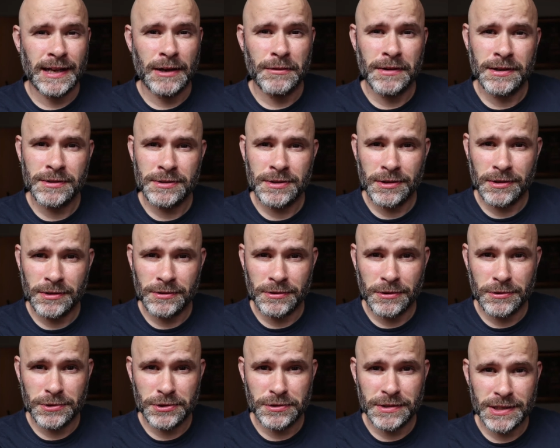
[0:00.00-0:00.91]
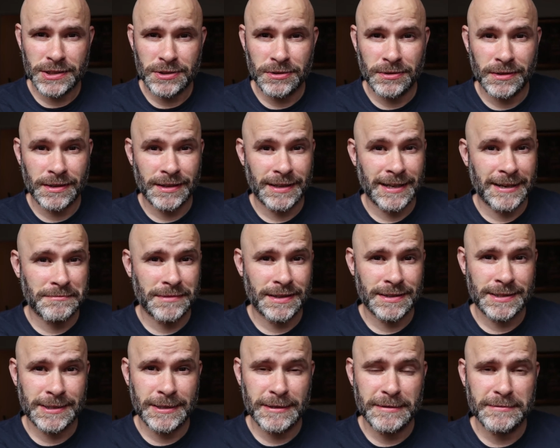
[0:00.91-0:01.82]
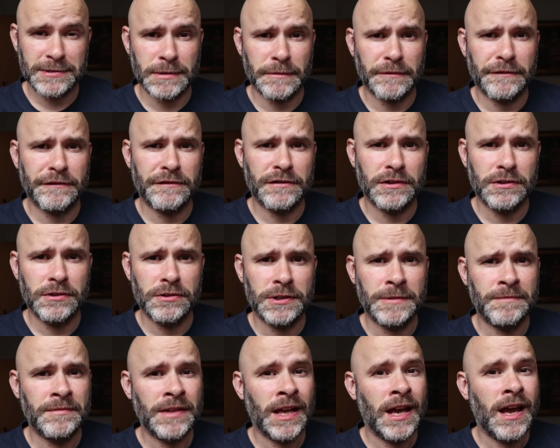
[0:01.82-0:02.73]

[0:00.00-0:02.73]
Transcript: I went to the grocery store to get myself some food.